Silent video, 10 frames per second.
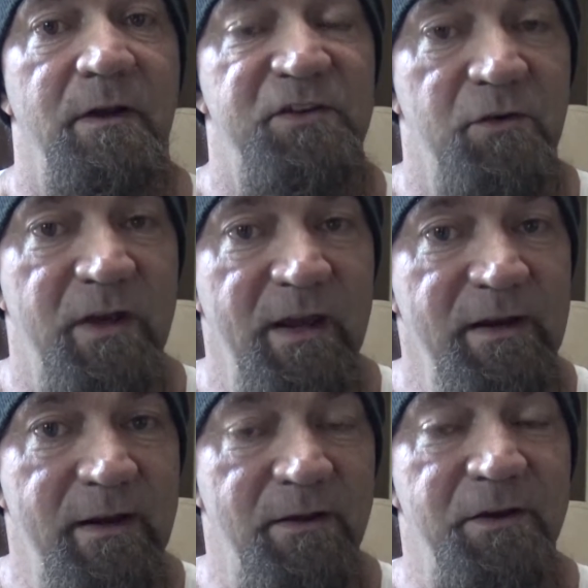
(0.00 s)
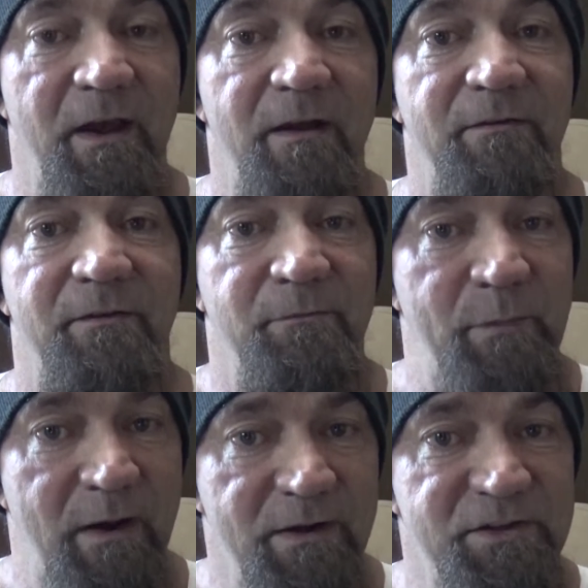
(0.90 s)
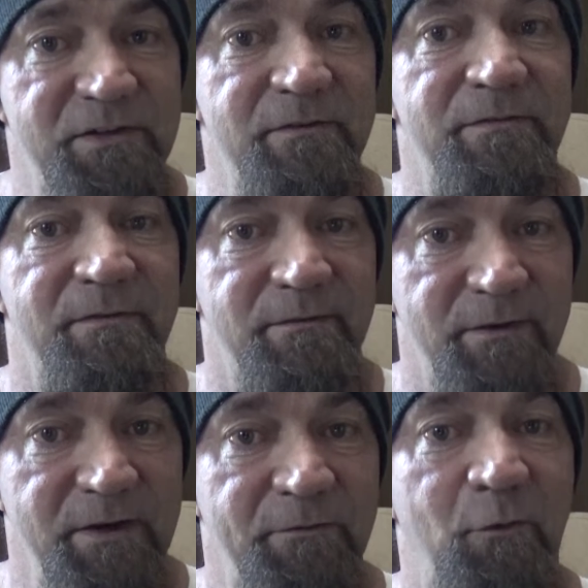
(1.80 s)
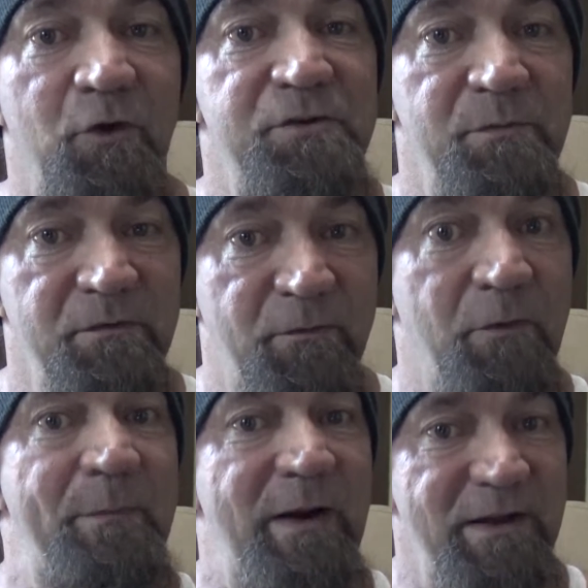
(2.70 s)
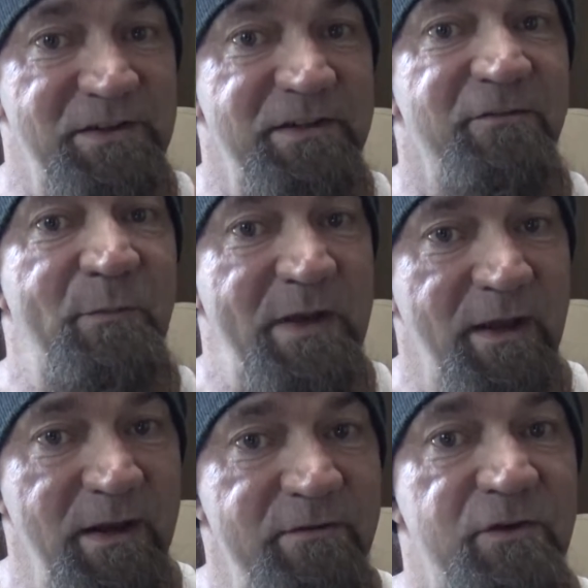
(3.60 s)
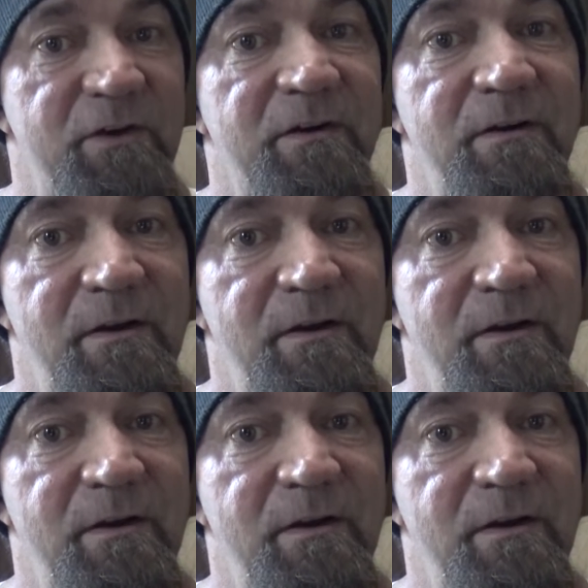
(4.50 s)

it's okay now to have positive reinforcement for positive behavior